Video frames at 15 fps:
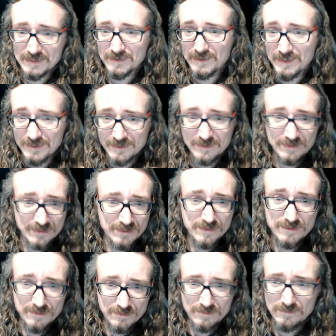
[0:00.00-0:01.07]
So these are the
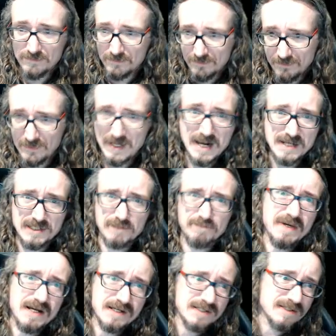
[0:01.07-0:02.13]
two
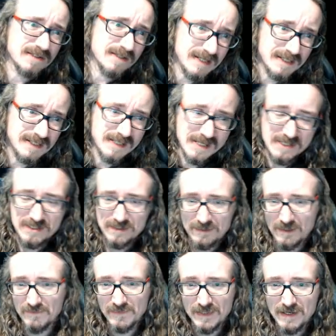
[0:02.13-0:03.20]
aspects, I guess,
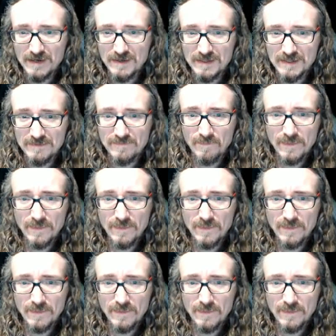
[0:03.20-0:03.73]
of a narrative.